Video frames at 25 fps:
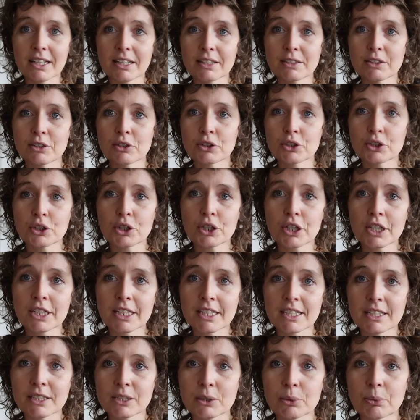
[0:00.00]
the
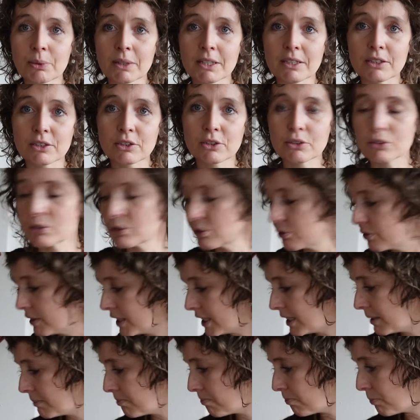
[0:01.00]
stockinette with
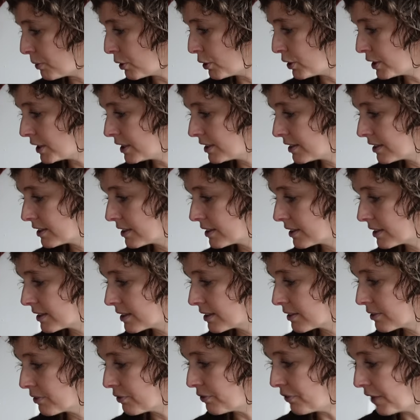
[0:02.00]

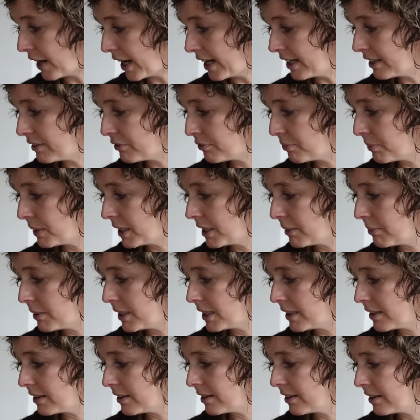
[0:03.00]
3.5
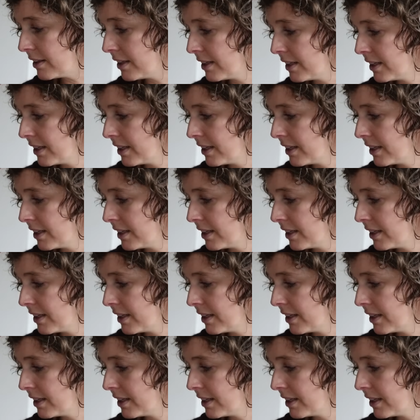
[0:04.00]
millimeter,